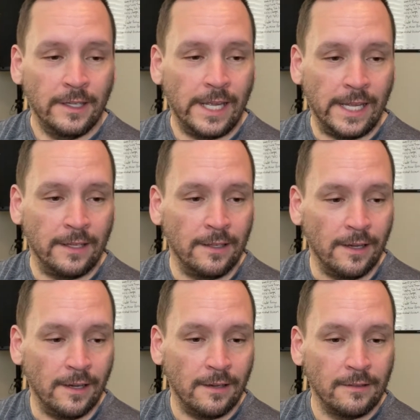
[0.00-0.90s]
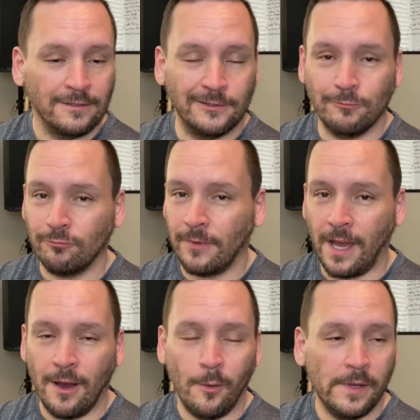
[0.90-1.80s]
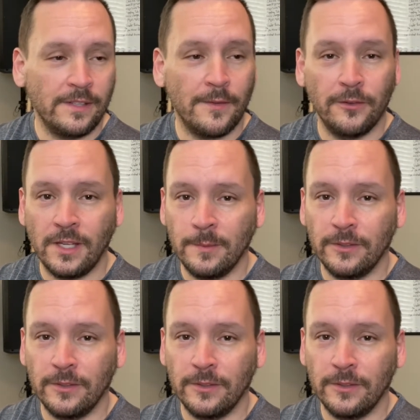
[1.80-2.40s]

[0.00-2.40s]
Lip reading: And I always have the same